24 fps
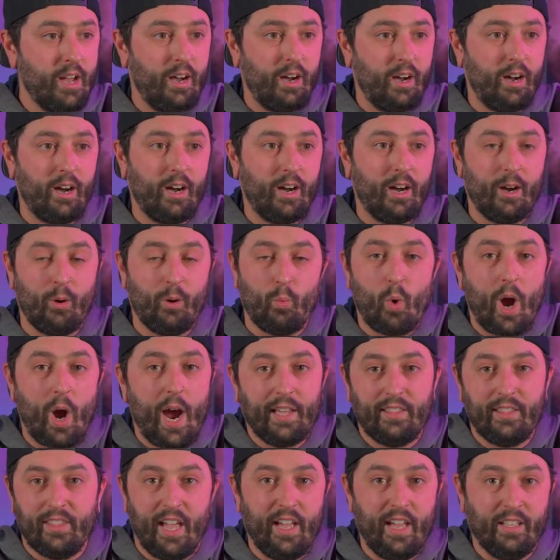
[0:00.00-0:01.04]

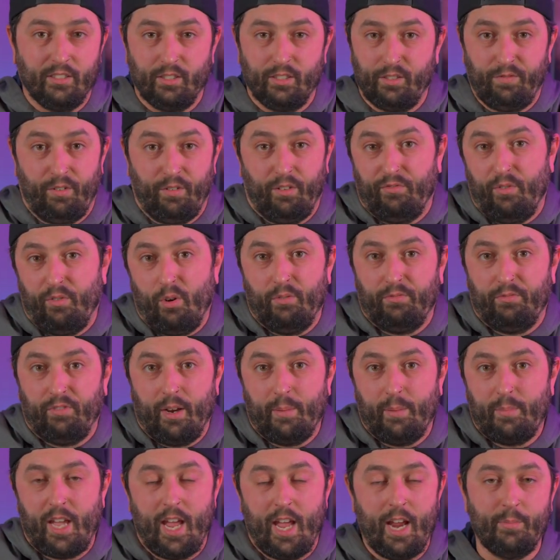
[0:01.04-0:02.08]
wide lens for full
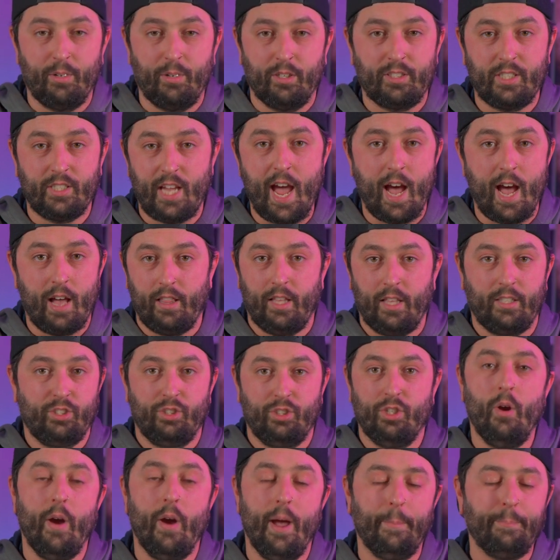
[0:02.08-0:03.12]
frame cameras. Yeah, let's
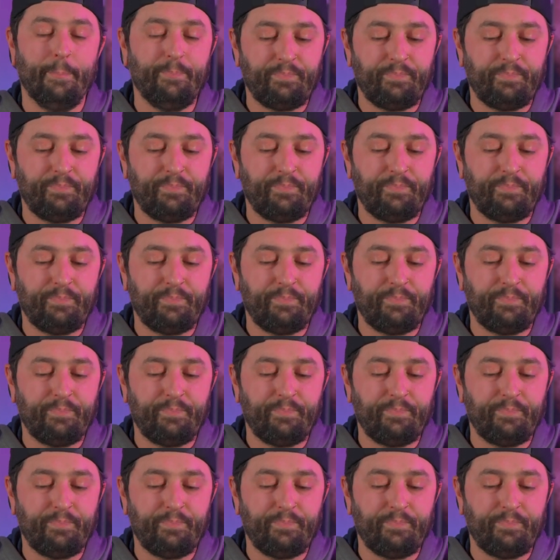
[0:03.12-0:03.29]
do it.